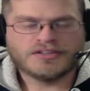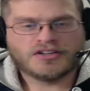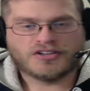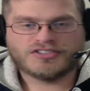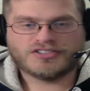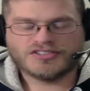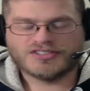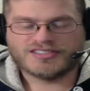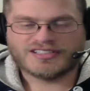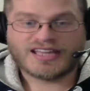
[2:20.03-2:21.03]
consistent
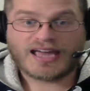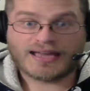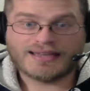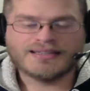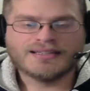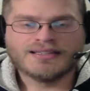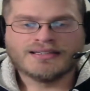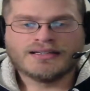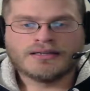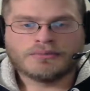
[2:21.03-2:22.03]
as I can,
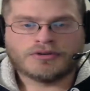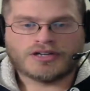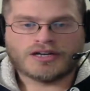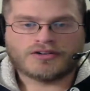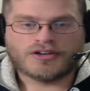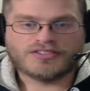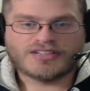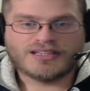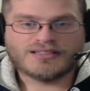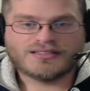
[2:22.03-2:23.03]
putting out
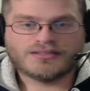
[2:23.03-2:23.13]
content,